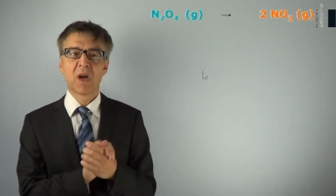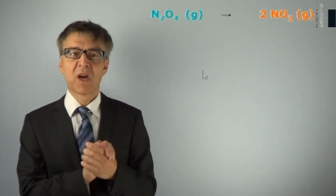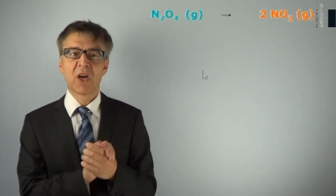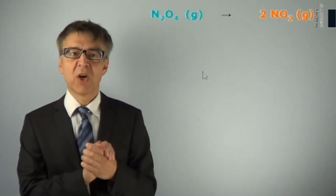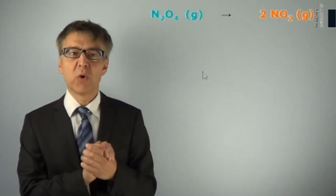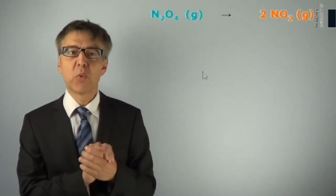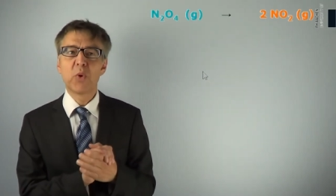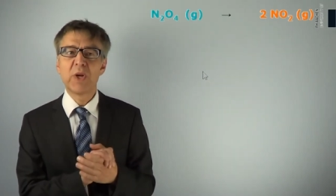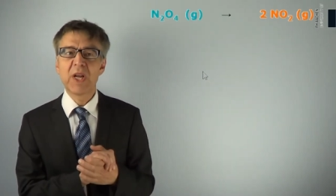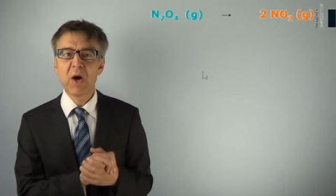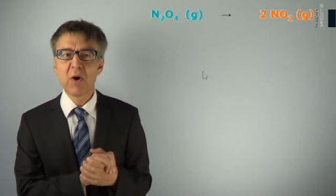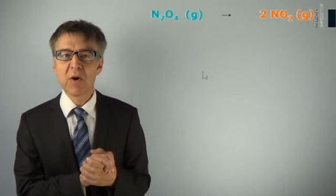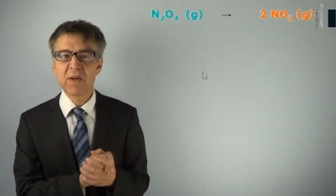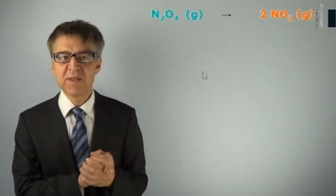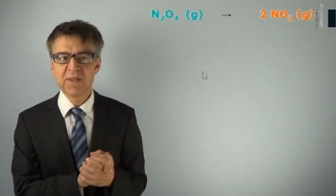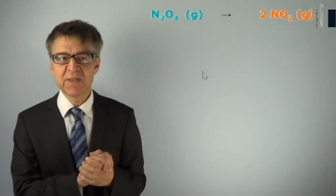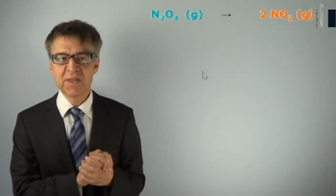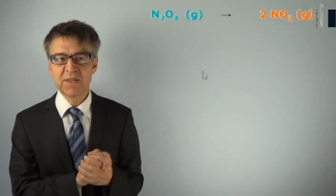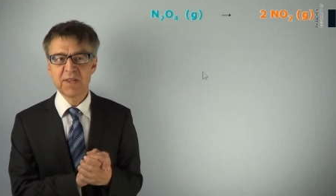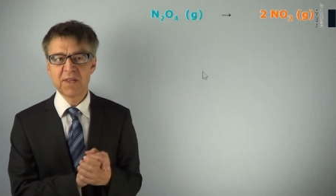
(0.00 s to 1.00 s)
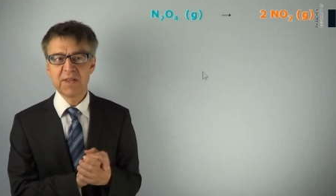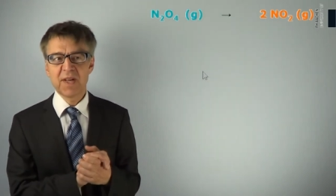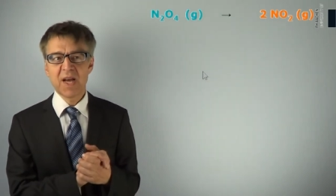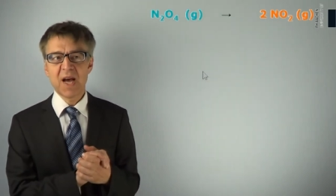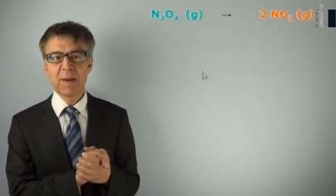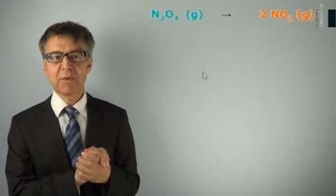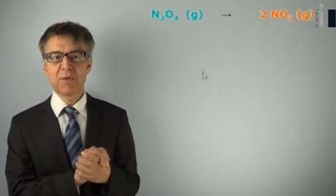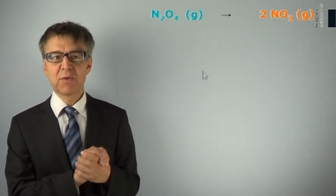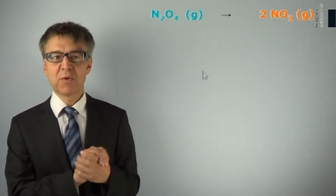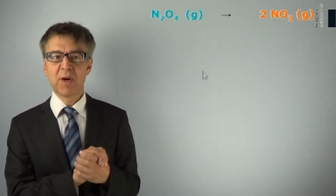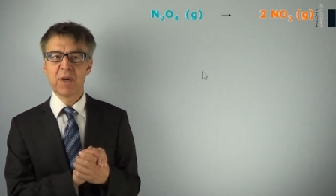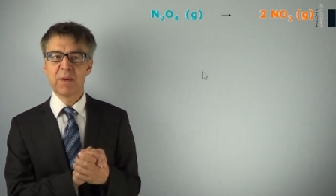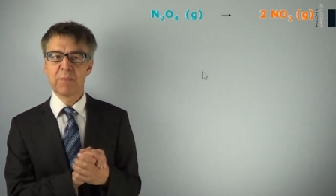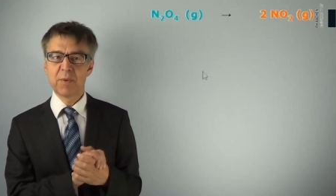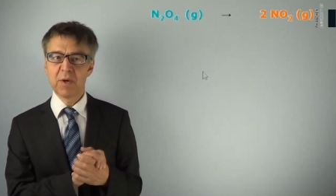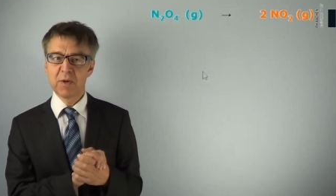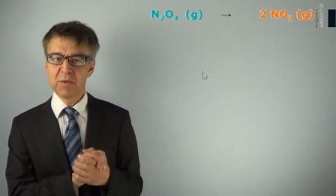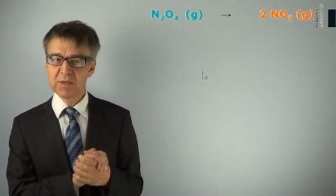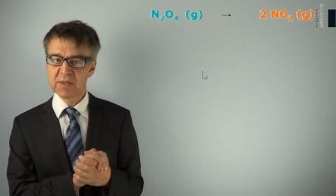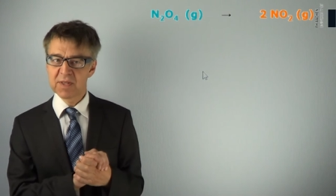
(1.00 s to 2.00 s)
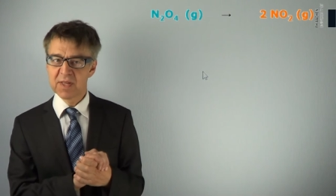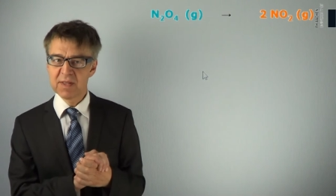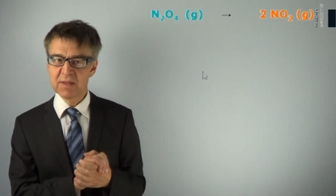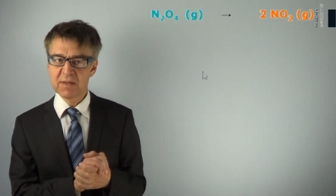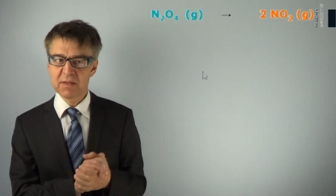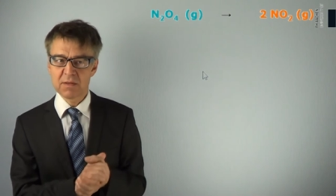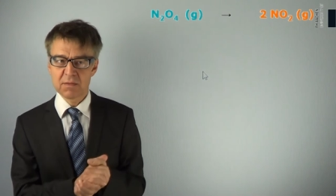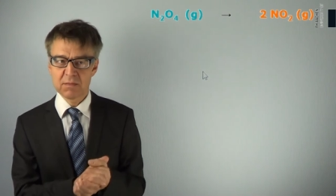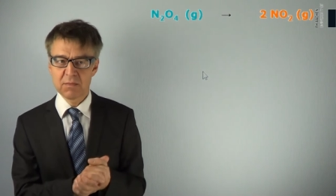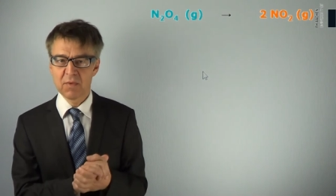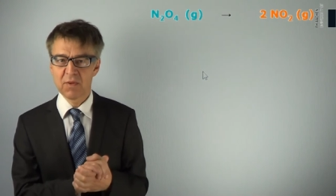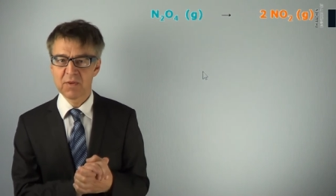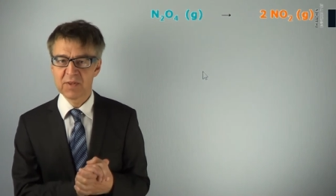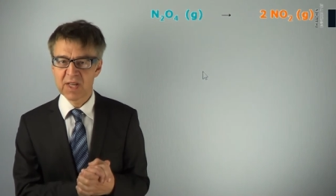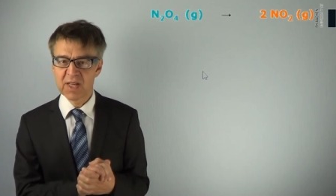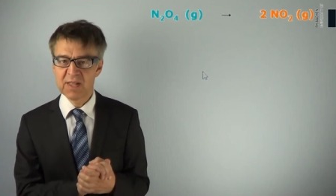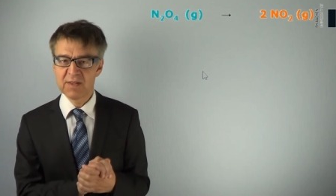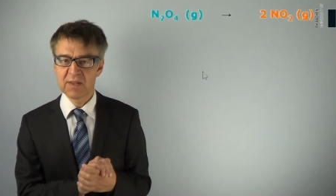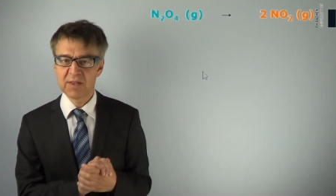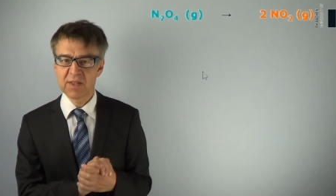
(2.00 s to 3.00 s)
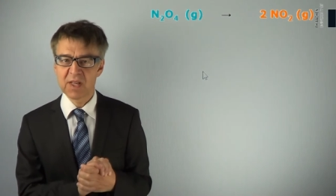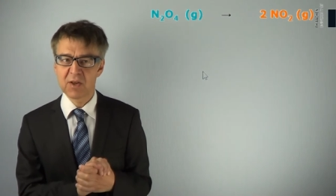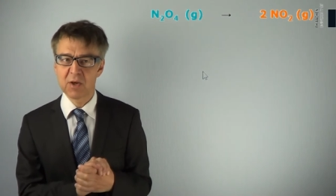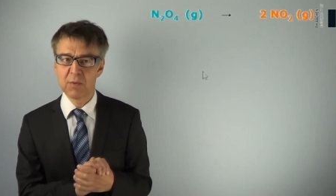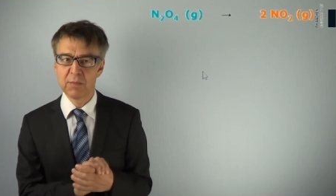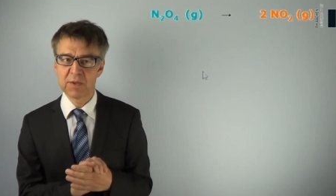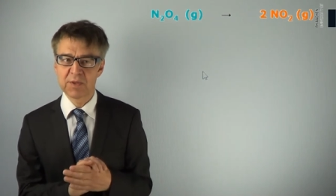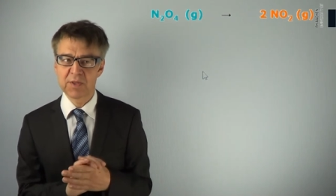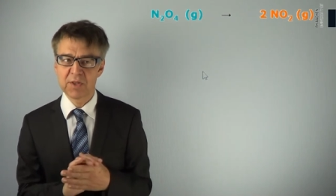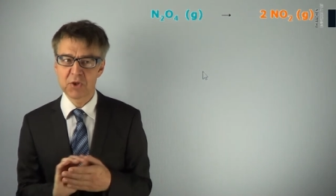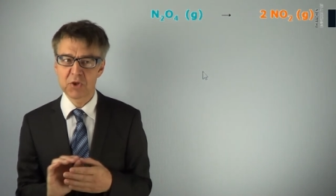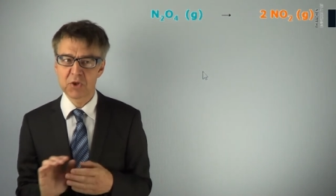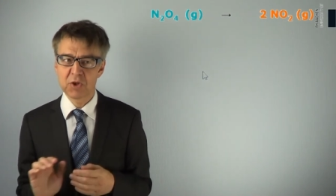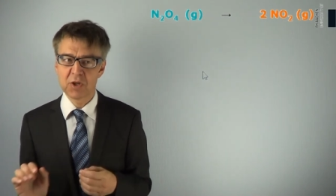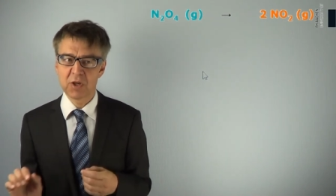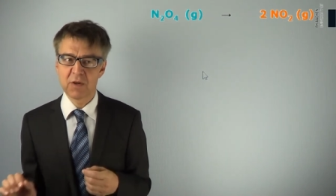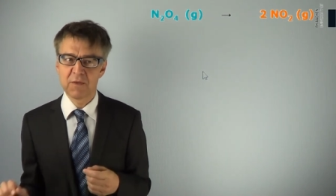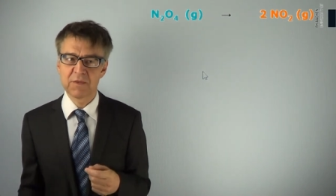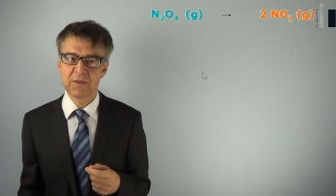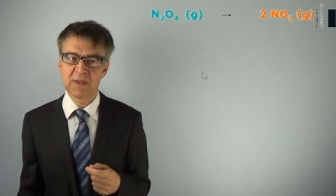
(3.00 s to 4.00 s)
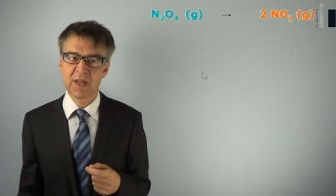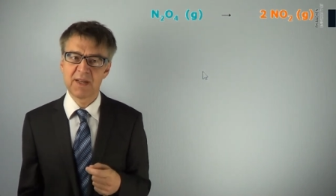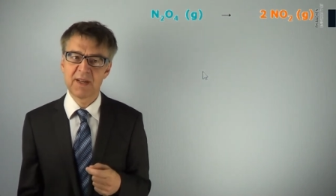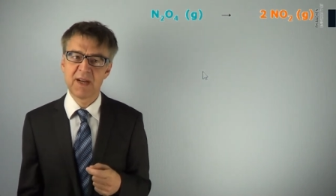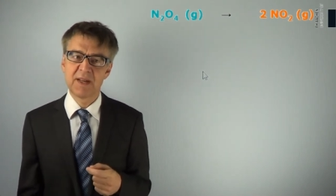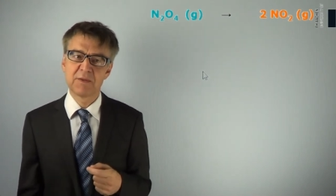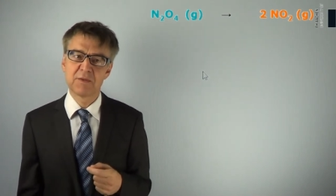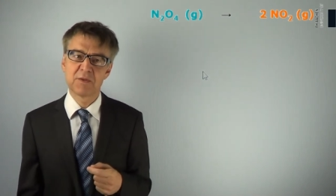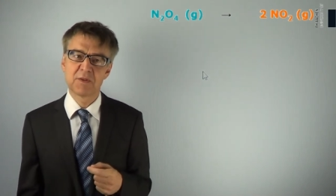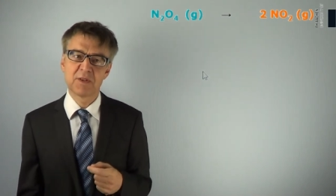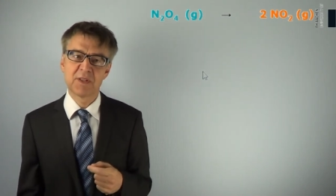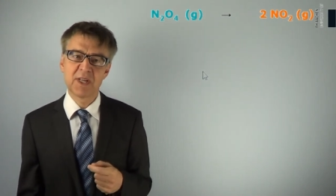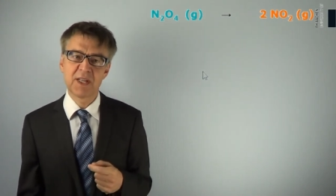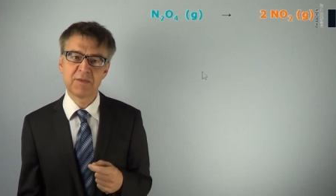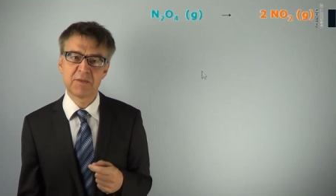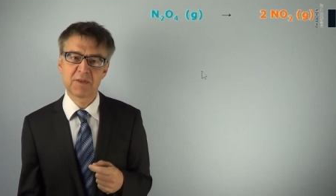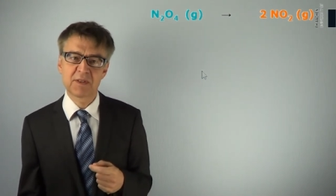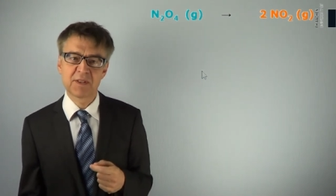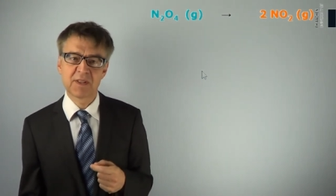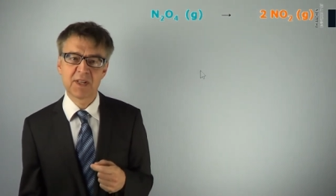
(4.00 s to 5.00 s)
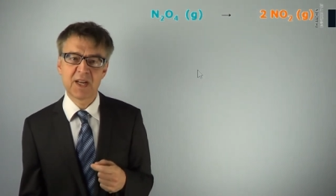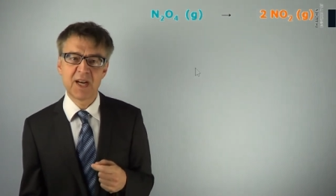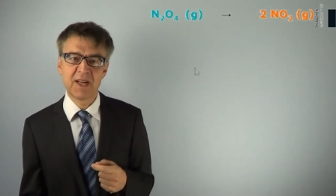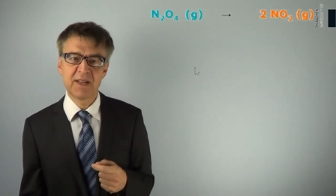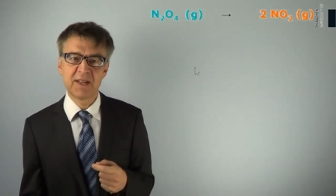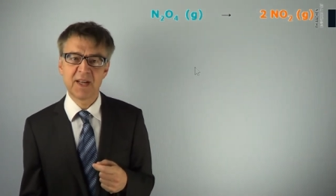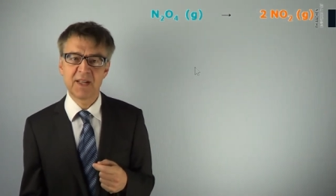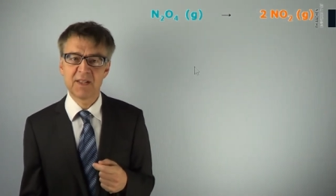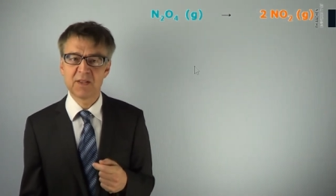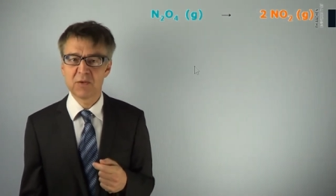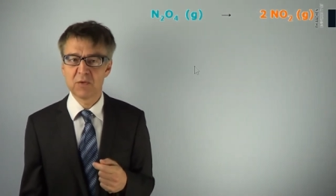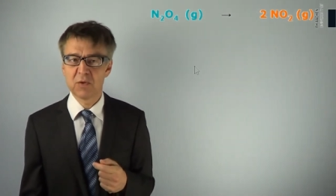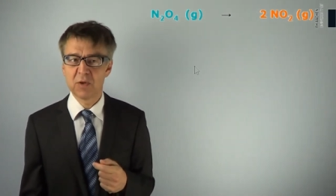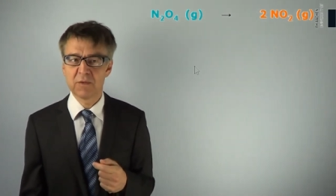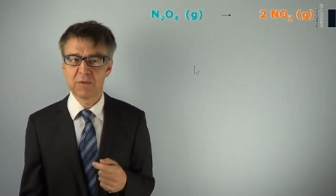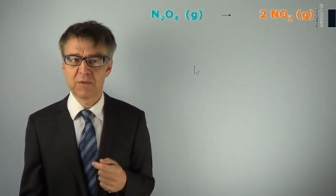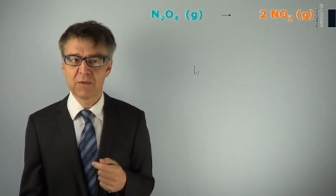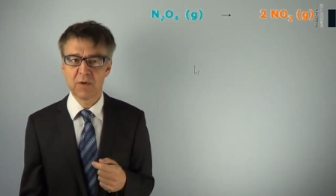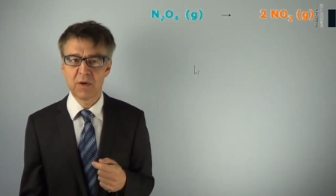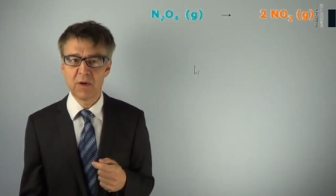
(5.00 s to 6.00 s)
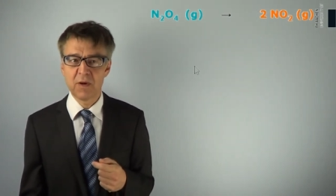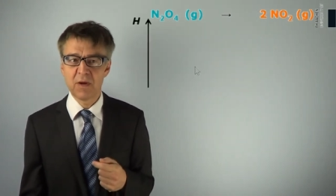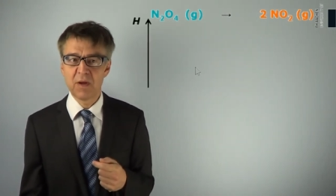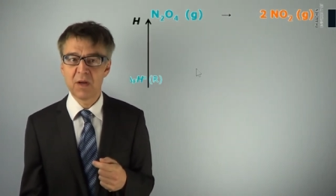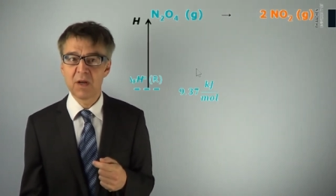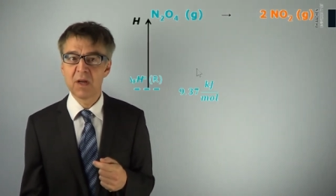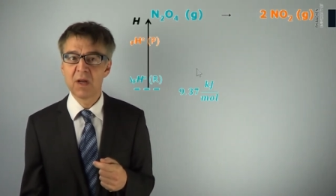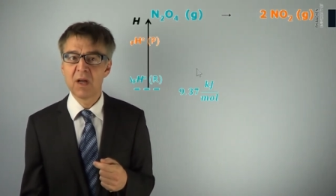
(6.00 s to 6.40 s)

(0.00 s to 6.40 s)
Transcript: If we now consider an arbitrary process, say the decomposition of dinitrogen tetroxide, N2O4,